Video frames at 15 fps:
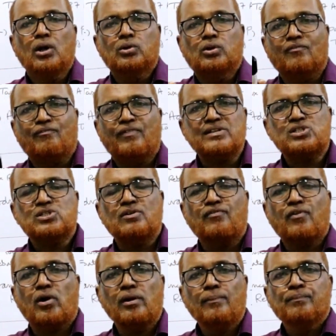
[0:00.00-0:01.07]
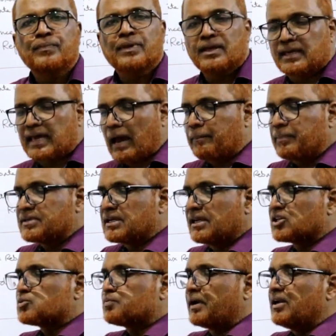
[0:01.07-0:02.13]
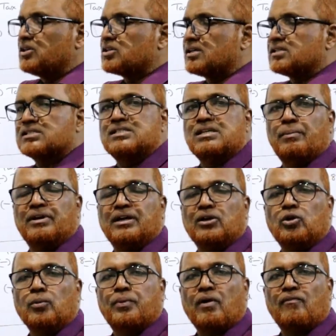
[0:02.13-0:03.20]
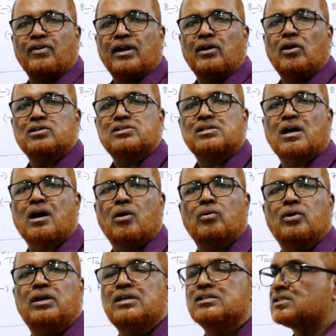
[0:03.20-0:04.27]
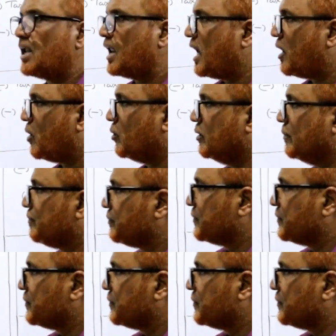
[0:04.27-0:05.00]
So first of all, capital expenditure is debited to profit and loss account, disallowed.